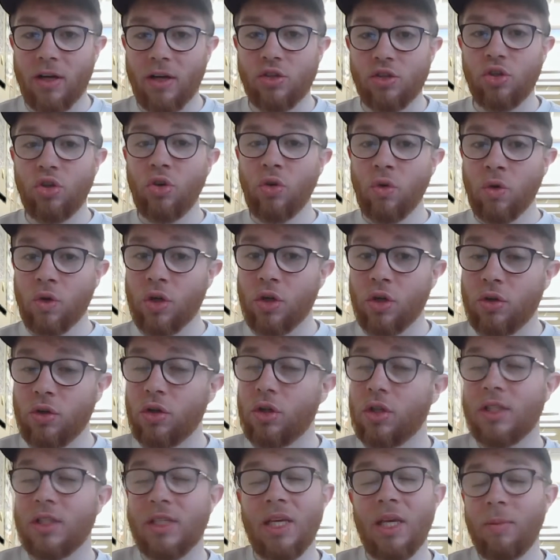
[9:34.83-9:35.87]
So you can
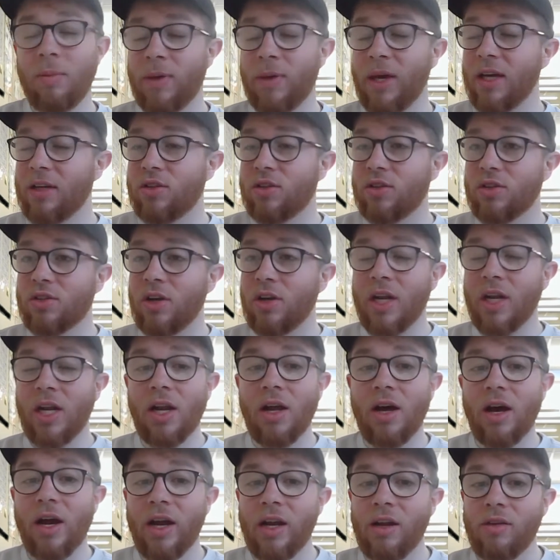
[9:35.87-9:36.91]
see pictures
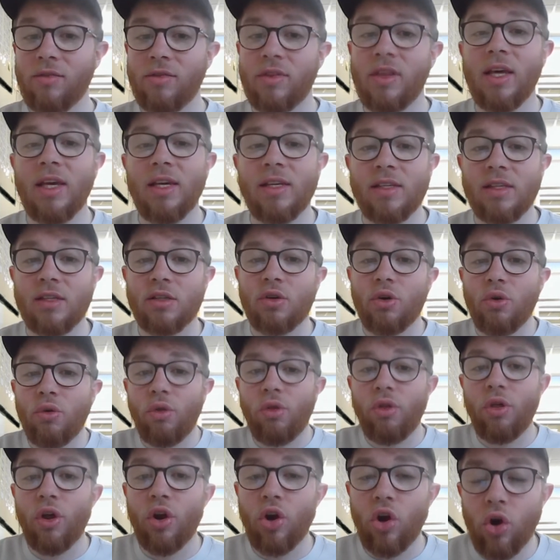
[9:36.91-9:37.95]
online of this. It's called
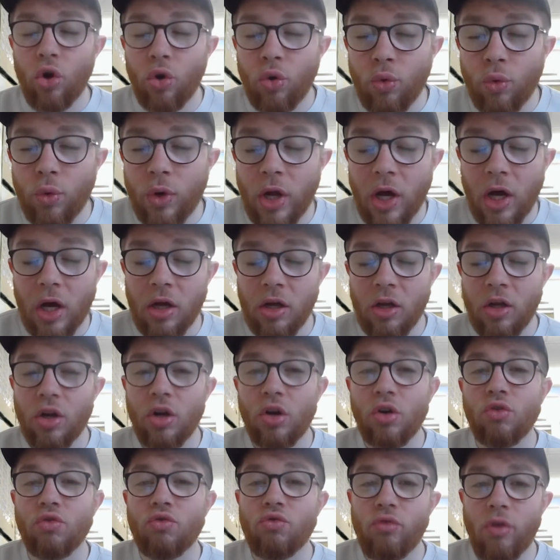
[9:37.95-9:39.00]
the Lunar
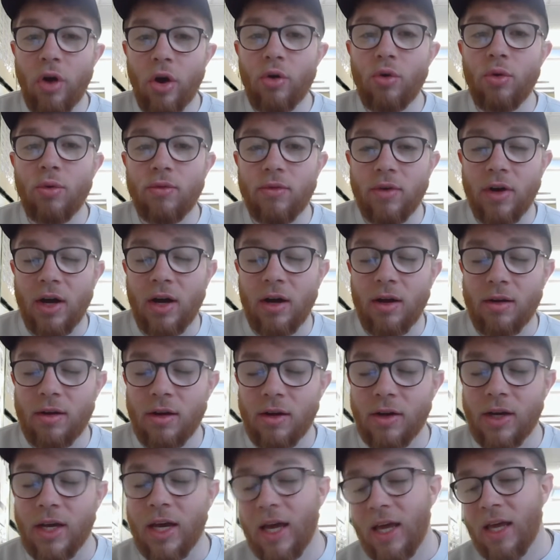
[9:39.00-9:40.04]
Rover,
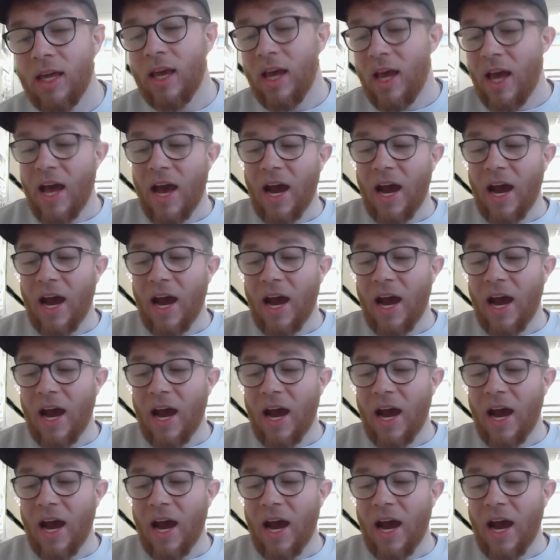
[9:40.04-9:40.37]
okay?